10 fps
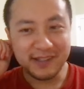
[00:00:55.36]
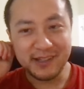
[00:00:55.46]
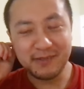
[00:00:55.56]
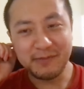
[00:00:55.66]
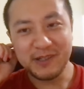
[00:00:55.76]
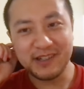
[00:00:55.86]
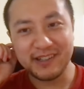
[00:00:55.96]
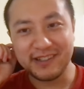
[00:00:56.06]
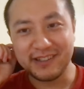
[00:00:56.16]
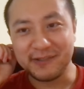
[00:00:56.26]

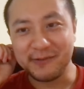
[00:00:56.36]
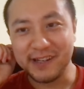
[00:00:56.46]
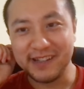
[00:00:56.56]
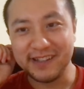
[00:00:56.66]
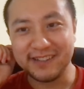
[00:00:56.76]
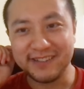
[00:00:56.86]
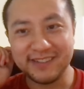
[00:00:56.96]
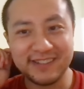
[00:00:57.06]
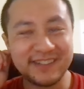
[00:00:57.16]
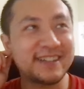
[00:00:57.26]
especially when
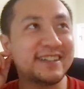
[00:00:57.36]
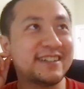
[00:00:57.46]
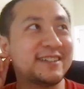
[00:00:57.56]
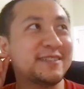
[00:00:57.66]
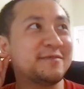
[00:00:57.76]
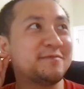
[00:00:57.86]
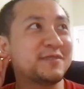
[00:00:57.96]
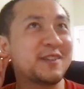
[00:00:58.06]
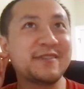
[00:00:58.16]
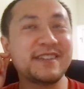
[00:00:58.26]

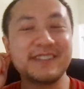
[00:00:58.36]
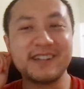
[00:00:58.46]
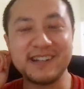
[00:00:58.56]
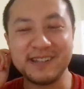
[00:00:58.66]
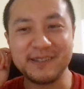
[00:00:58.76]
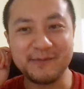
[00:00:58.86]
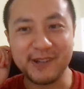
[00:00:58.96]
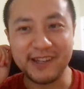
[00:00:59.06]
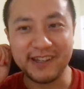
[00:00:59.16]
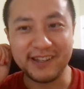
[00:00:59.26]
during this time
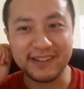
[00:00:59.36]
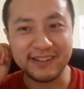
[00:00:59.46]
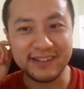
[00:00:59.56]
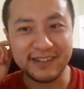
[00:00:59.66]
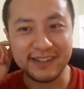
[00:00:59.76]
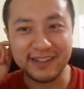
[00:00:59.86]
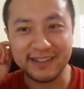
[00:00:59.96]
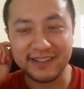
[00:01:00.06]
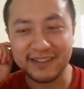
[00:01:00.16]
when the